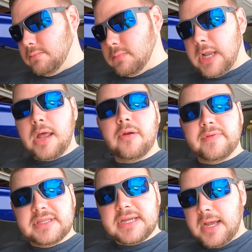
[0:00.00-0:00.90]
not over
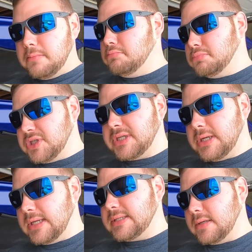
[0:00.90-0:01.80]
the top, just a
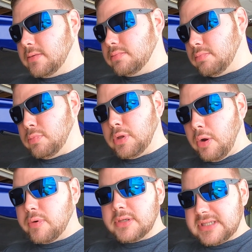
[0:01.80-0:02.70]
nice little lowered.